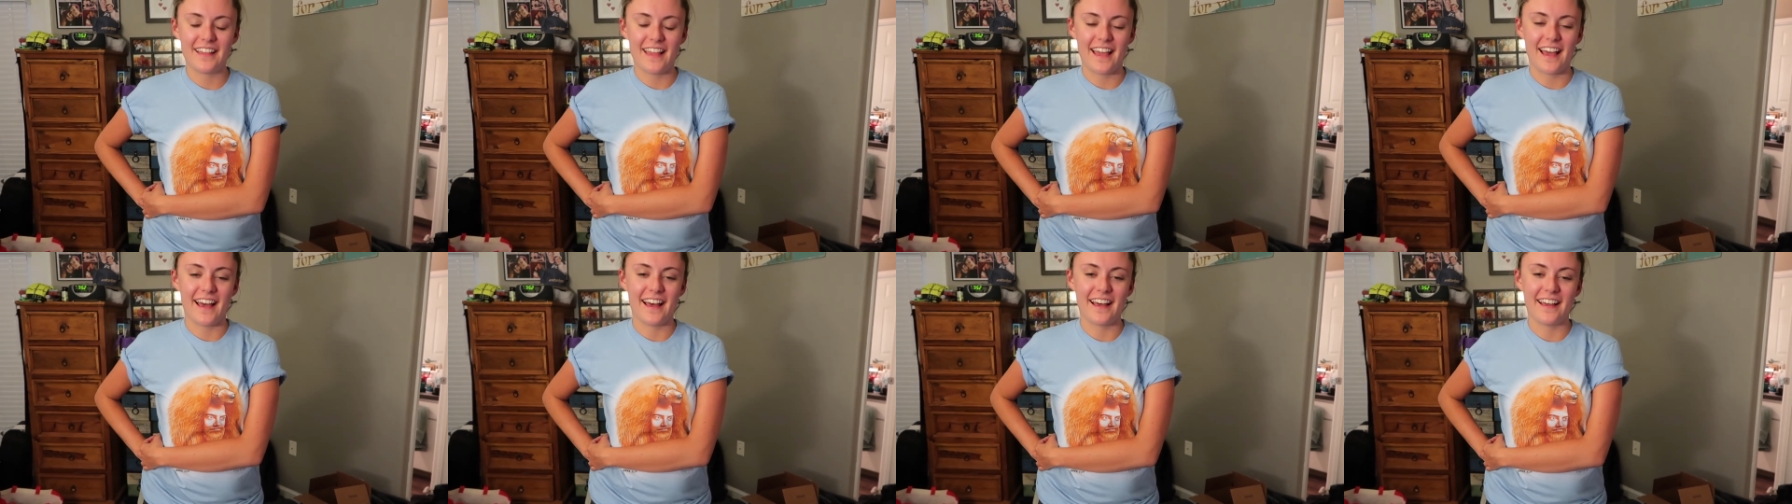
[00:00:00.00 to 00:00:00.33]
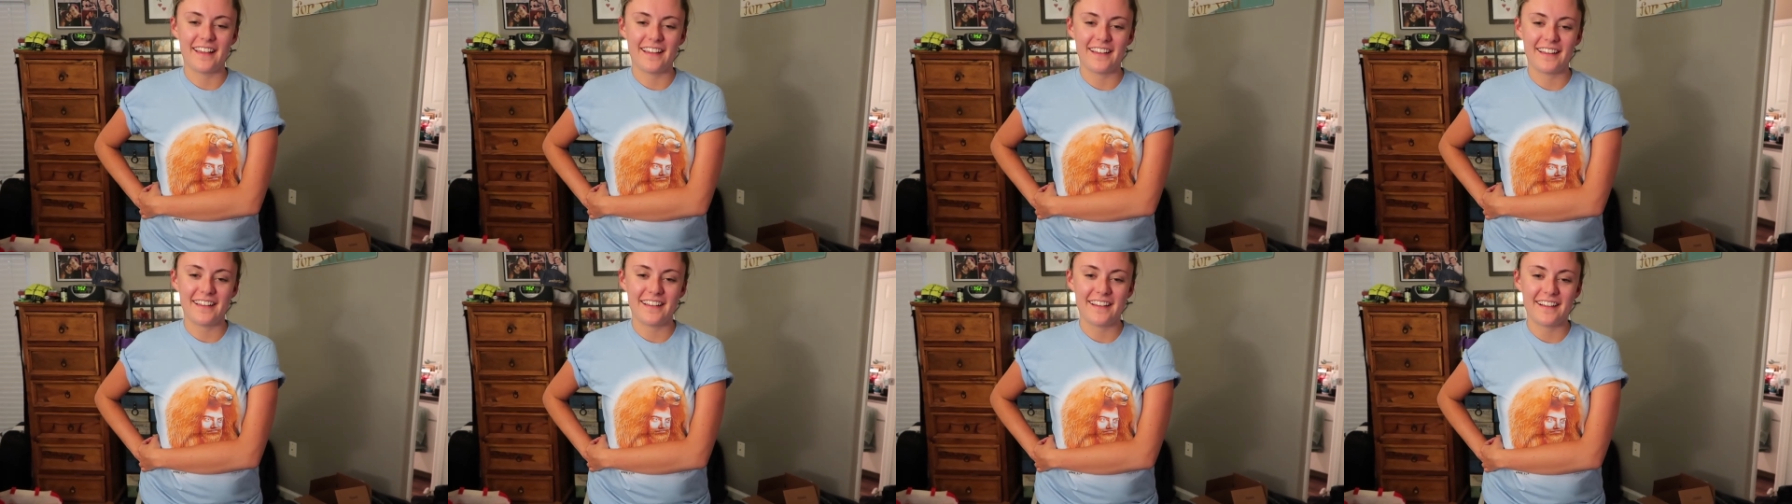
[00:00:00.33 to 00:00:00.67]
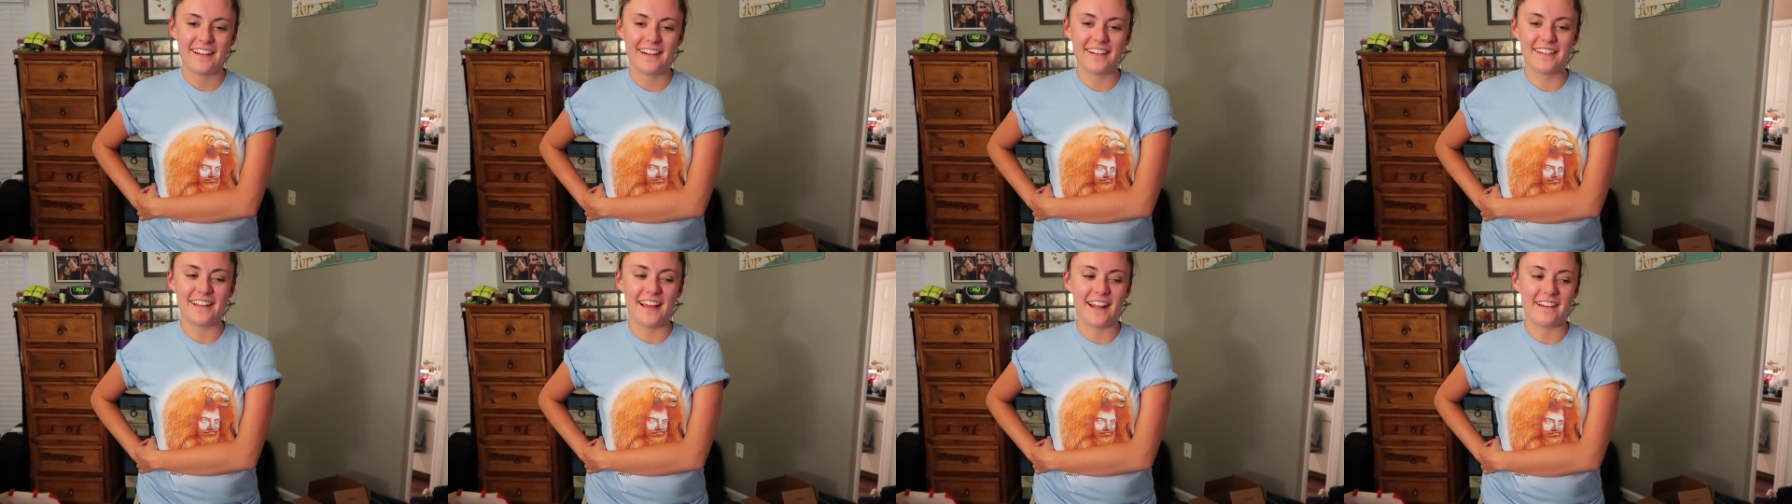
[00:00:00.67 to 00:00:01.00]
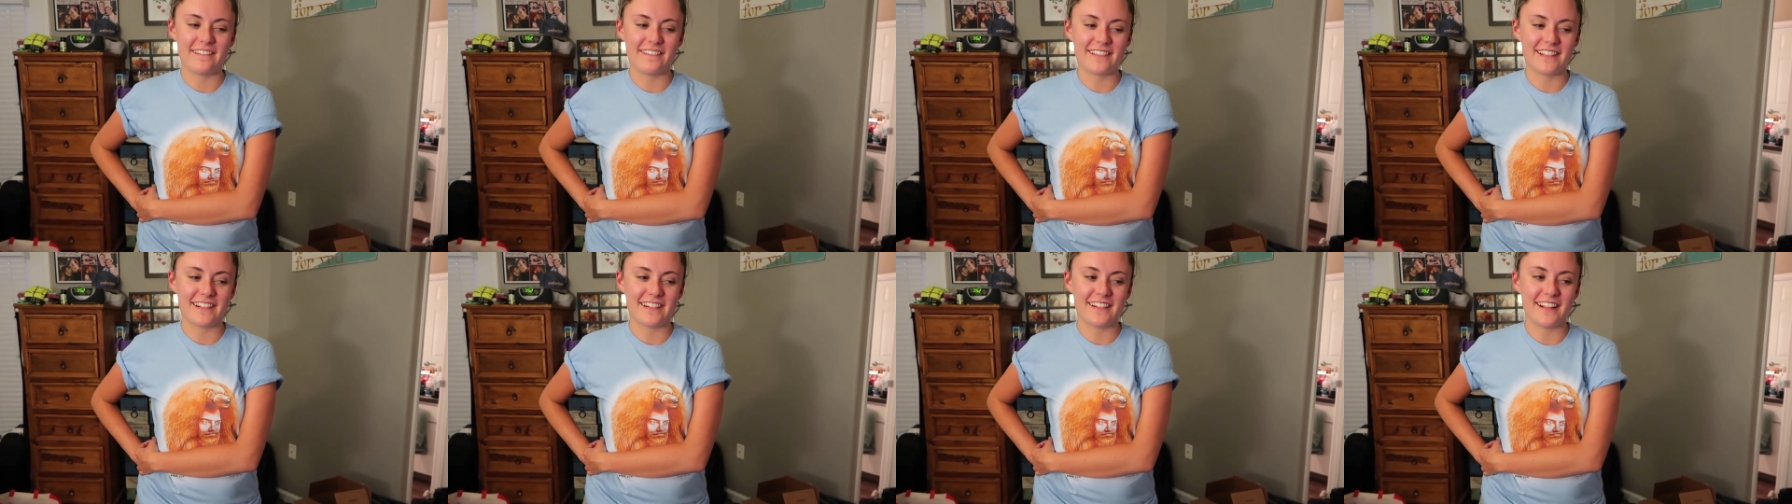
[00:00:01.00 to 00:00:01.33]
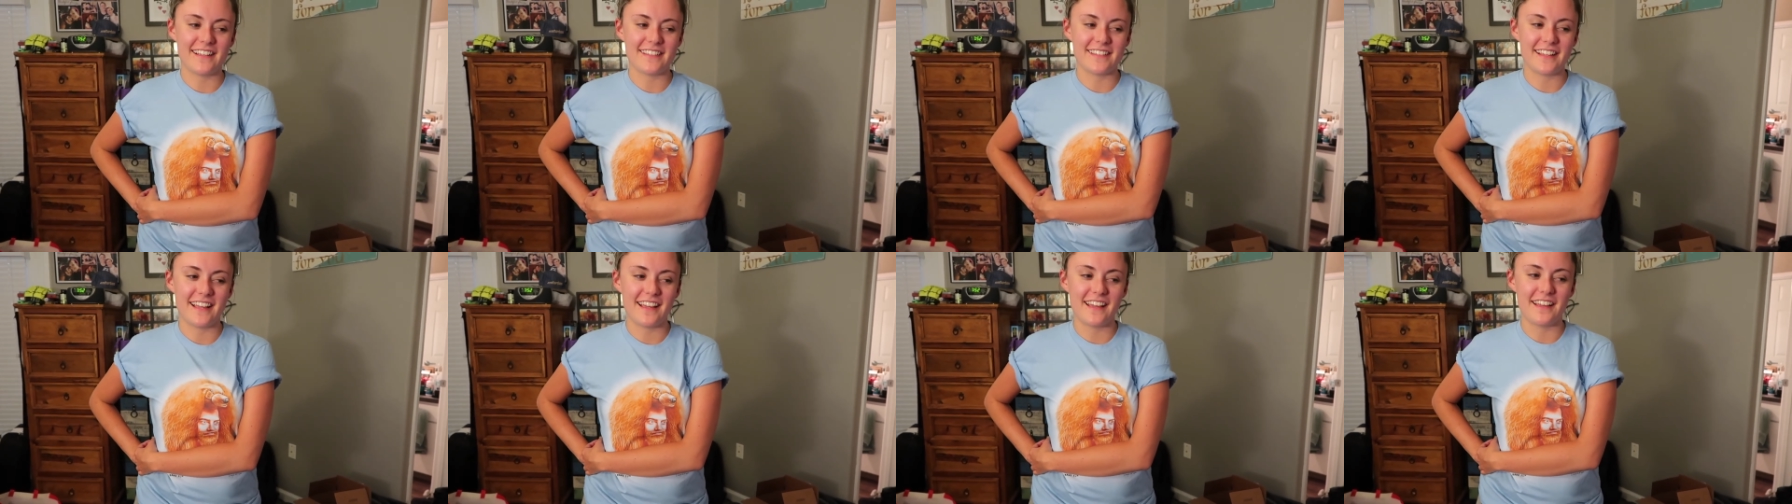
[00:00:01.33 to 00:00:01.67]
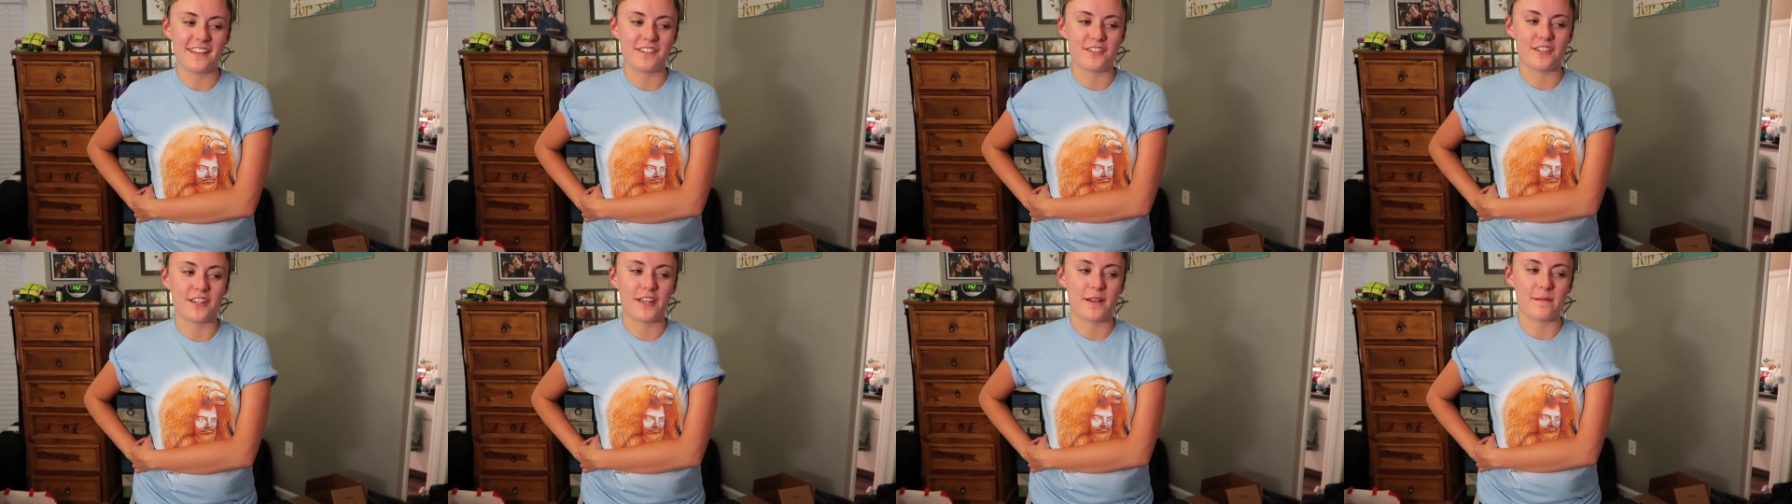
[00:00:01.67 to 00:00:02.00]
Yeah. Her dad was there last night,
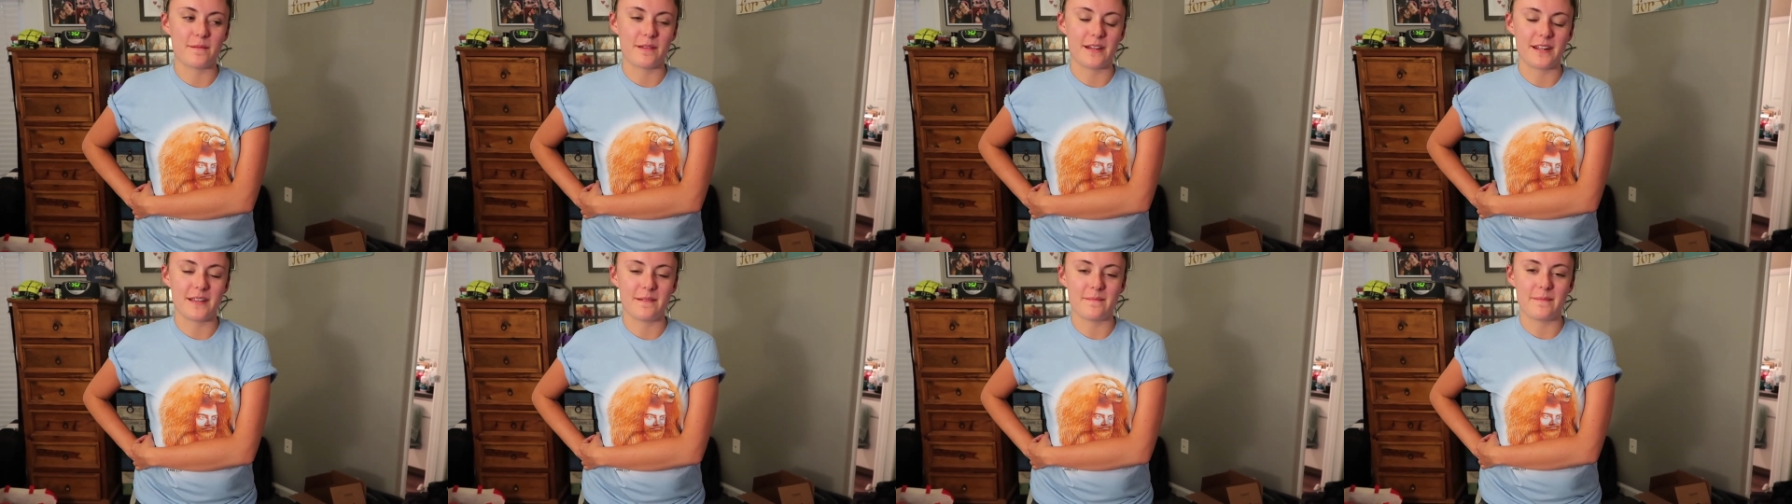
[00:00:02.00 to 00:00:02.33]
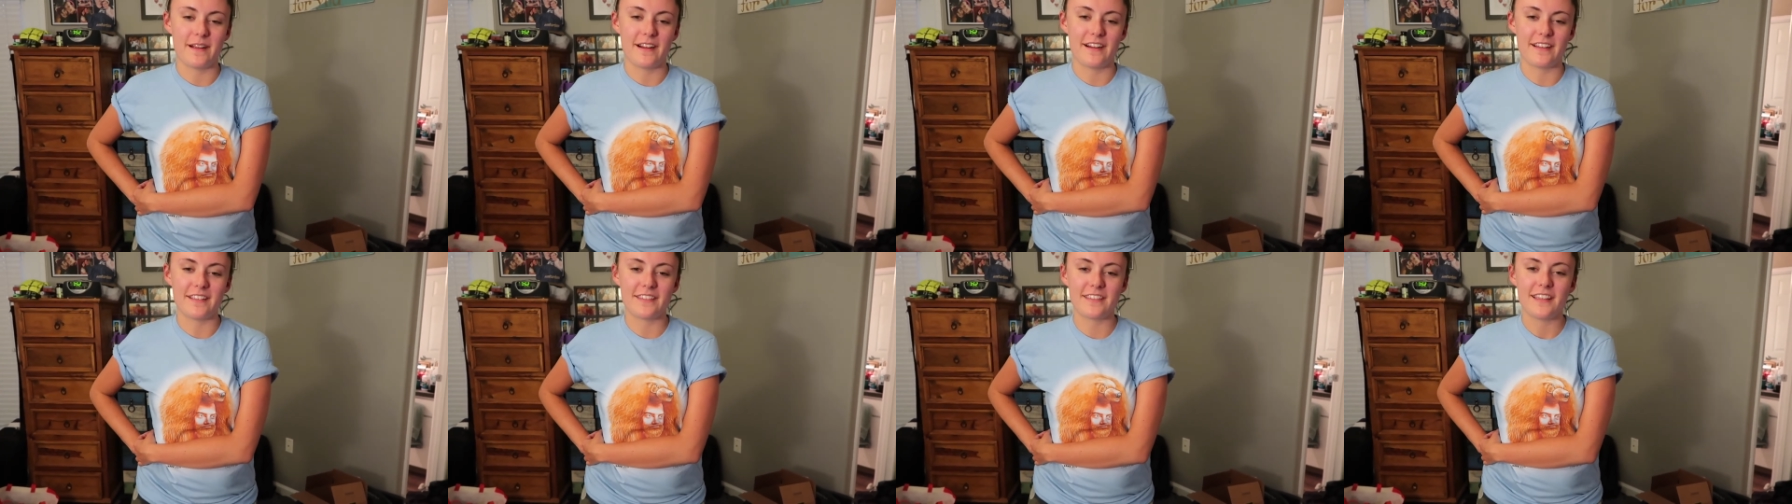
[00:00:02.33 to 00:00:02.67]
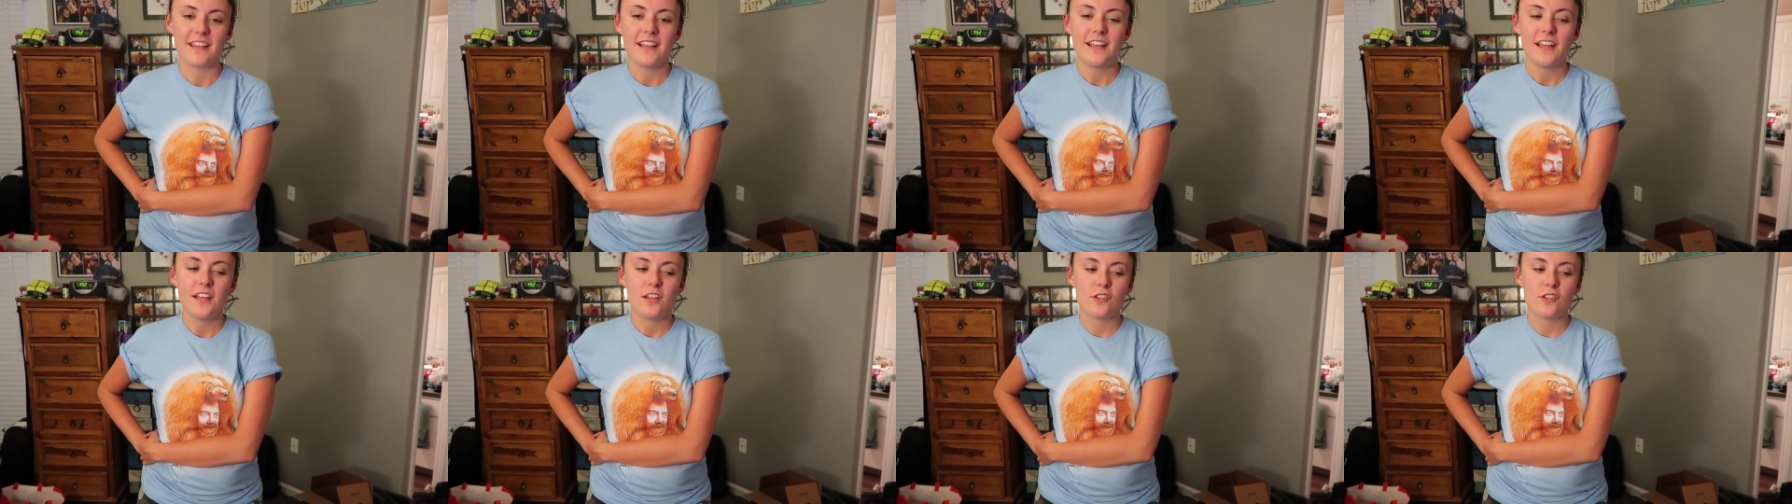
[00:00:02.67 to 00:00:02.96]
and she kept getting embarrassed.